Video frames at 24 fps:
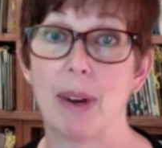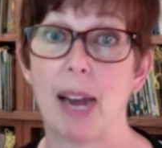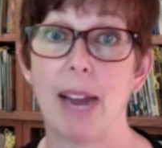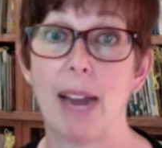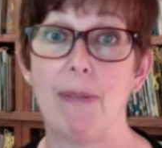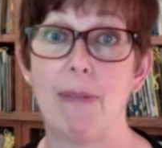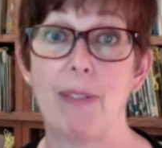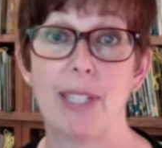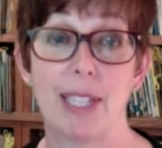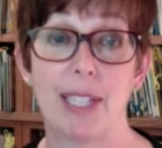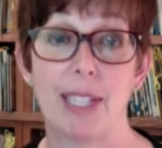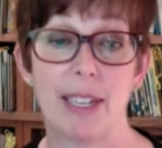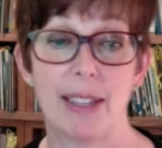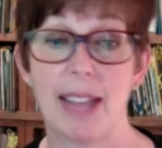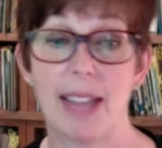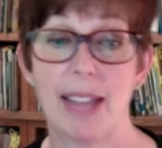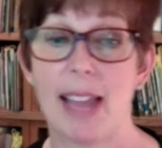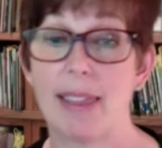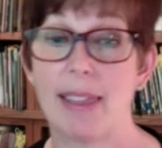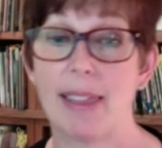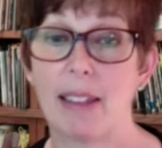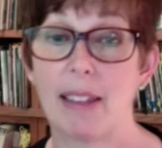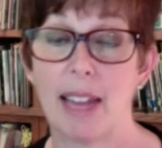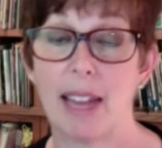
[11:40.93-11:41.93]
I visited
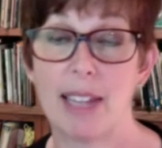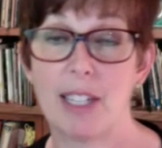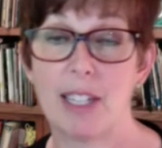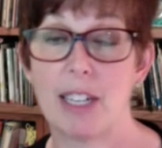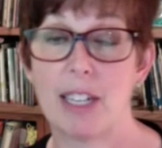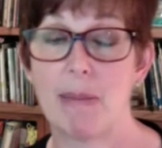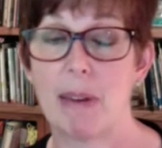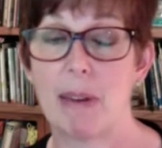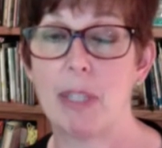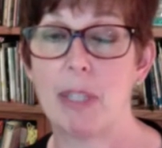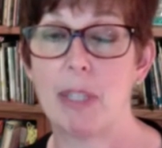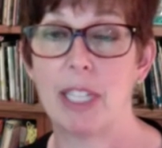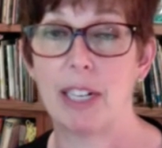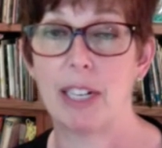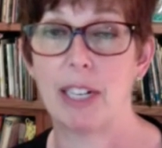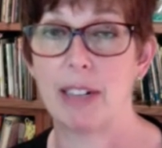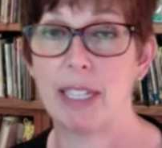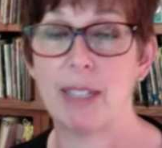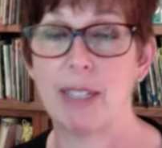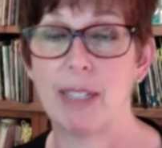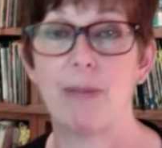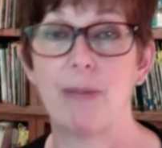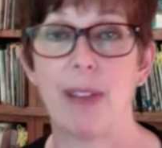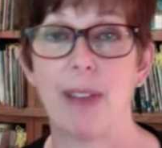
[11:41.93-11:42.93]
that the last time I was there.
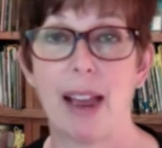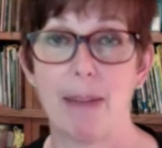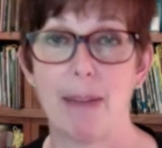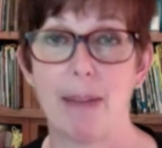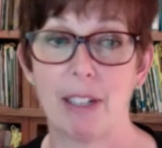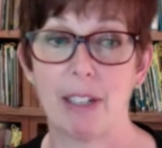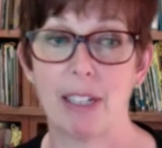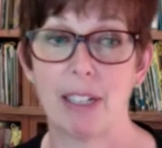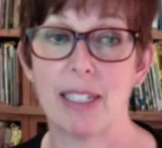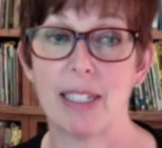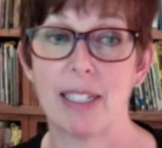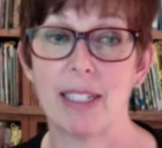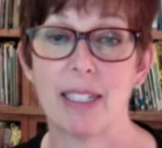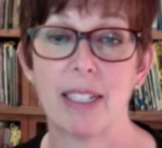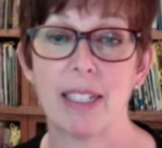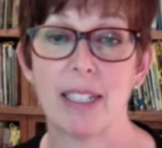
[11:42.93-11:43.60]
It's fabulous.